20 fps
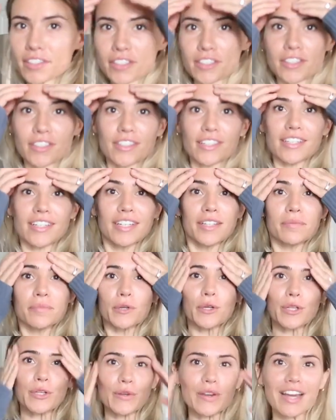Good
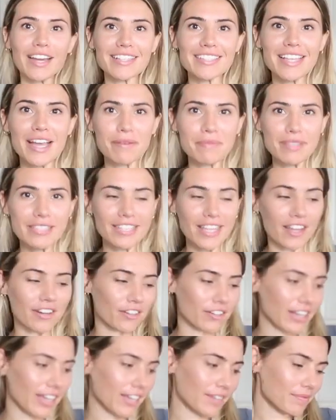morning, you guys, happy
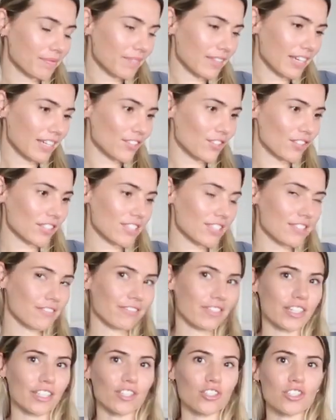Saturday. I just
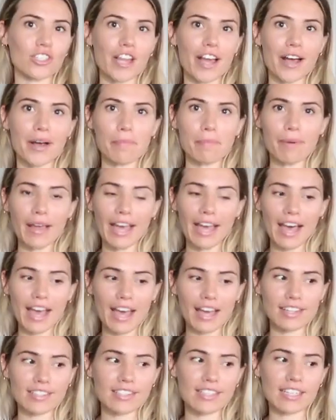finished up
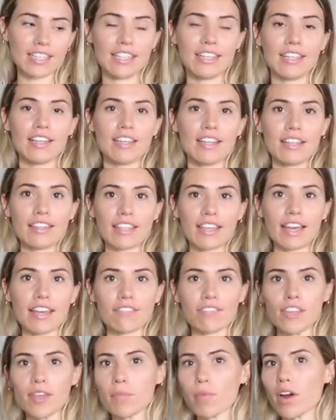at the
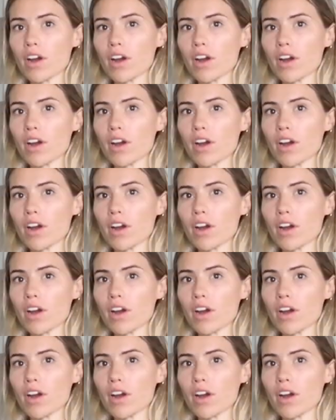IV